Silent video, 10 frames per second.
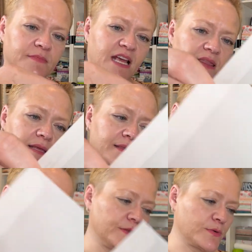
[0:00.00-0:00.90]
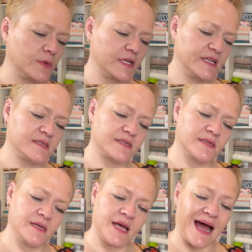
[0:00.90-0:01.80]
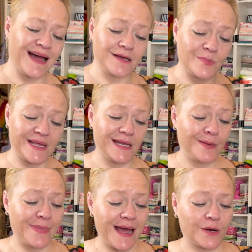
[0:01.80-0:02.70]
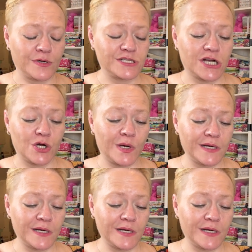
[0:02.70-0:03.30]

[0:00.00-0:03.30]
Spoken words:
I think the other one is, I could be getting it backwards, y'all.